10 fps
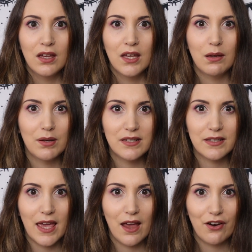It was
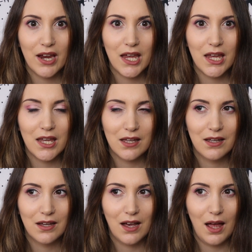scary.
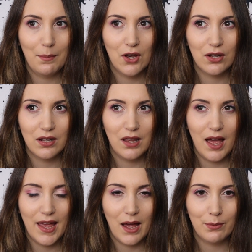I'm not gonna
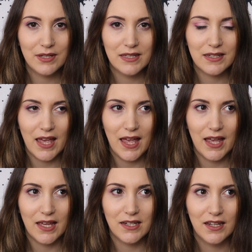lie, I was
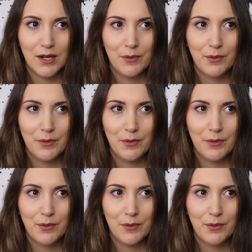scared.